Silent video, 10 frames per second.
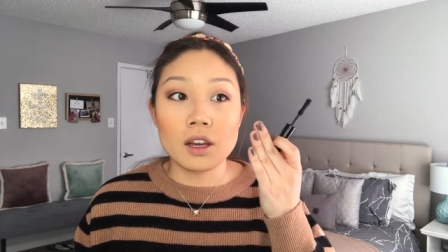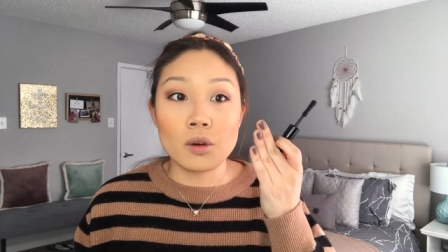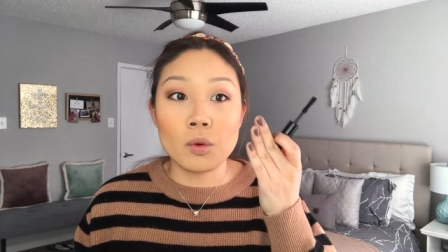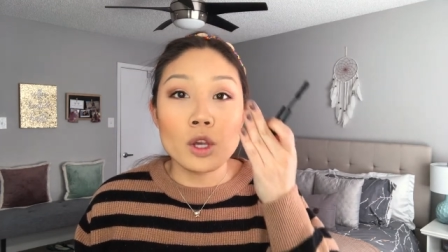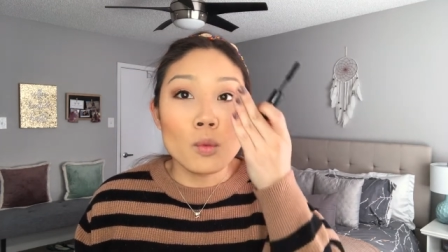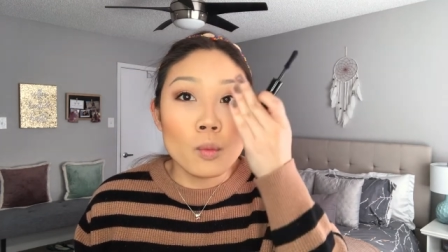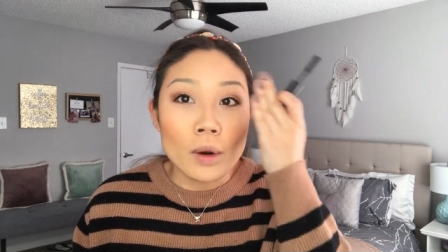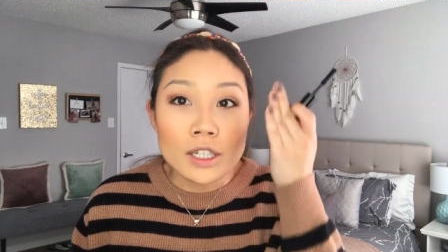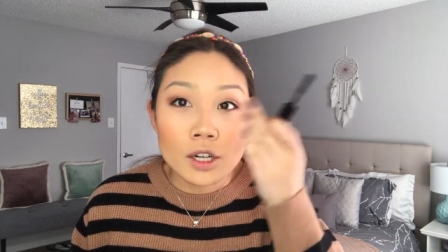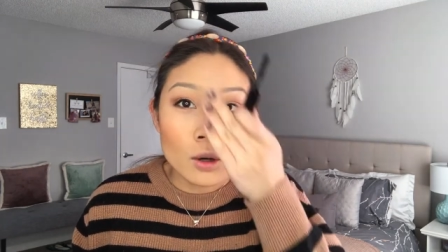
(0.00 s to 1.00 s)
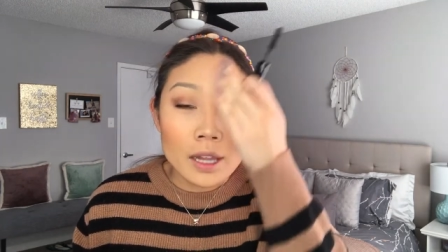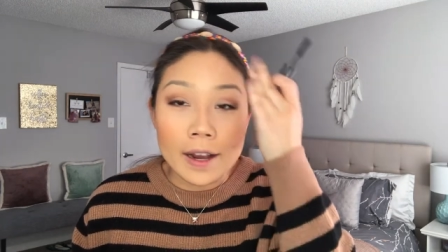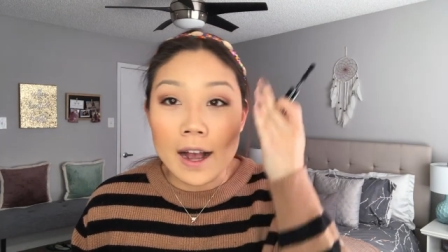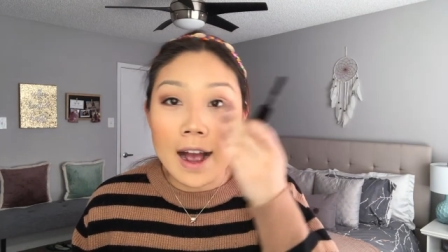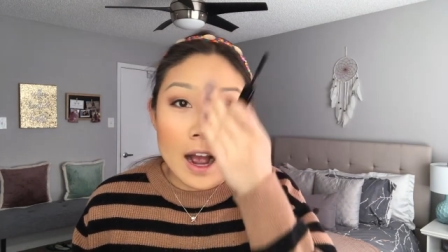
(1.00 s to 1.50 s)
when you went to go,
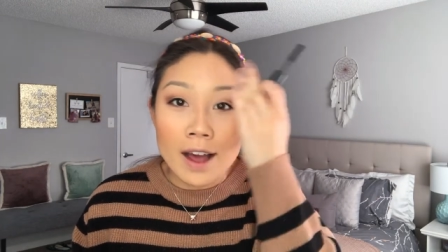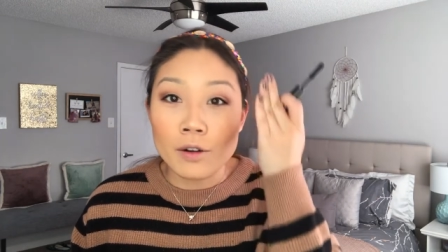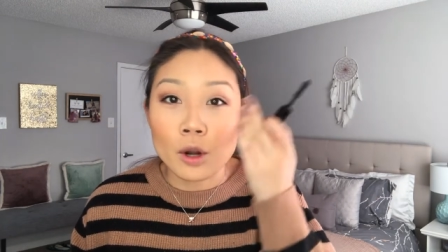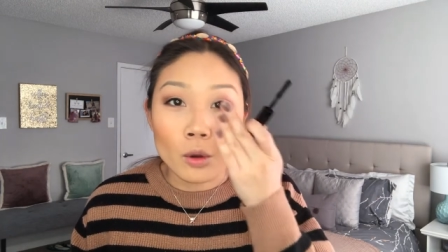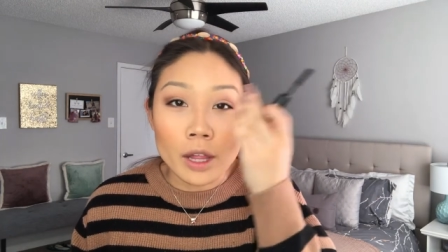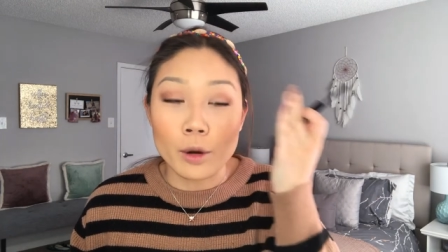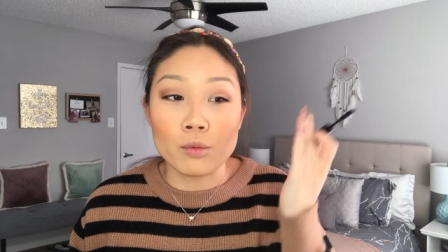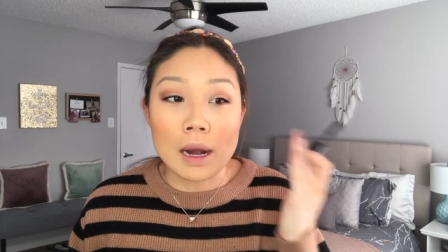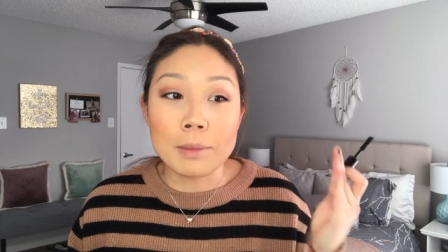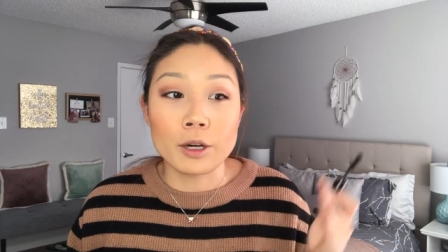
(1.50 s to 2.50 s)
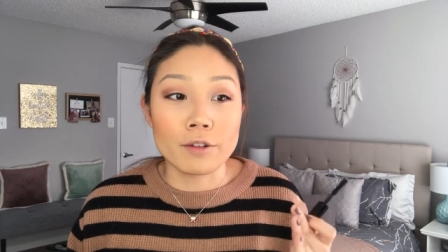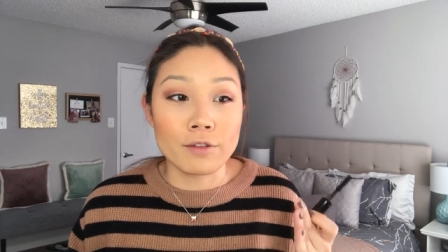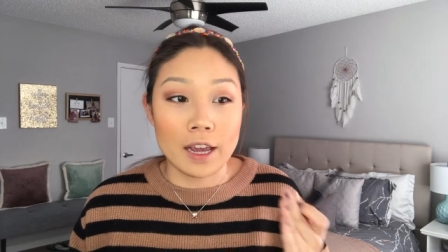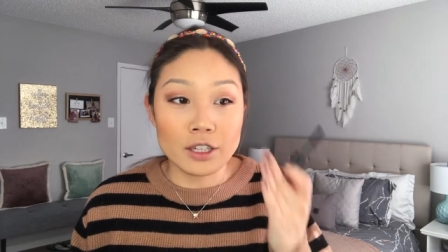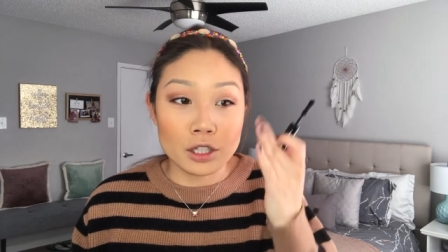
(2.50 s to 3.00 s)
like, I don't know, like rub your
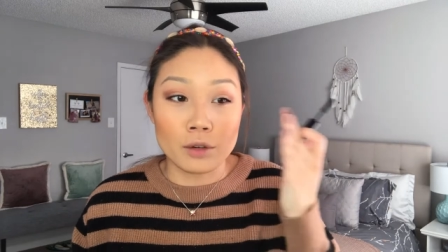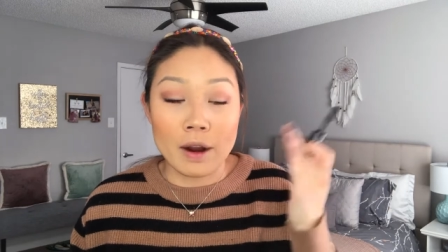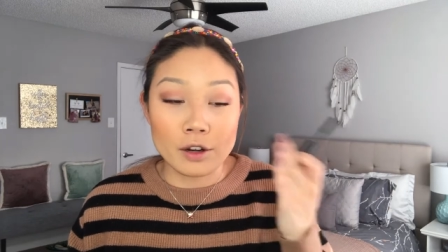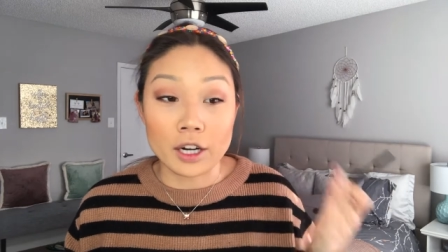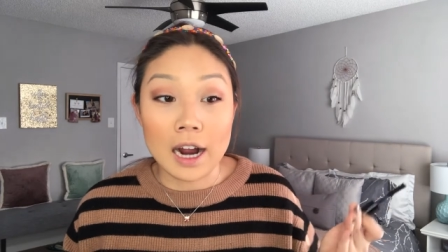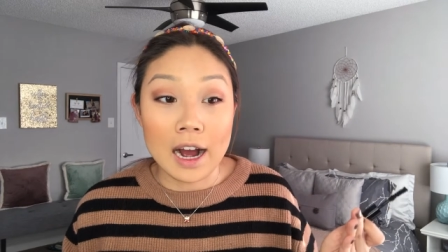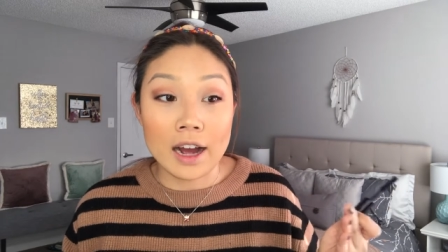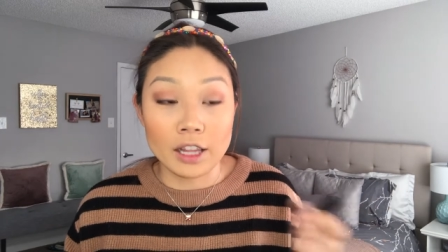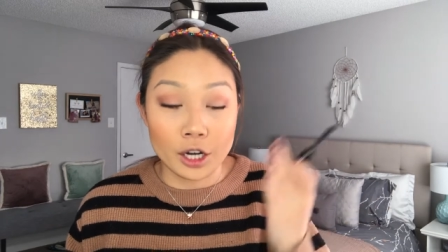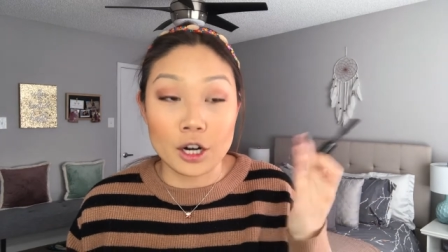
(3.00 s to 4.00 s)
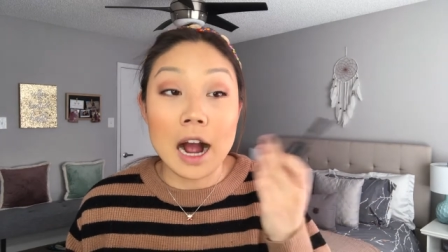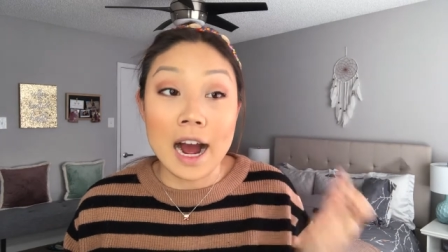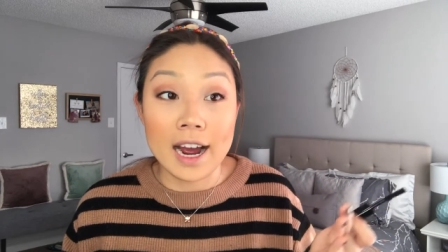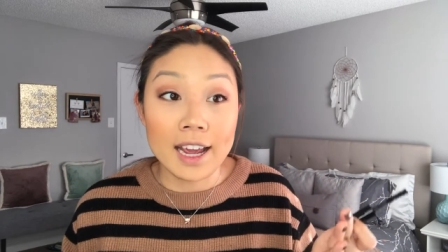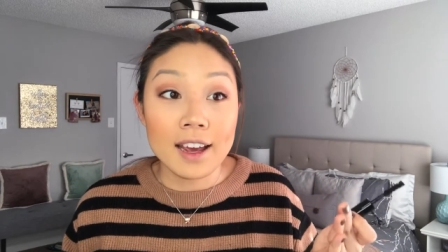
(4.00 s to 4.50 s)
face around your eye, like your
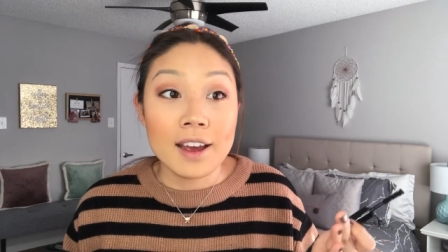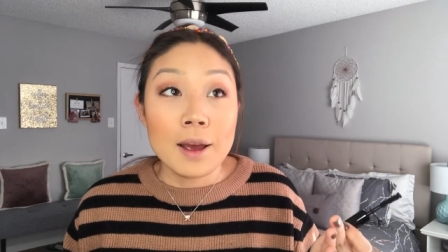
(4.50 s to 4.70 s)
eye,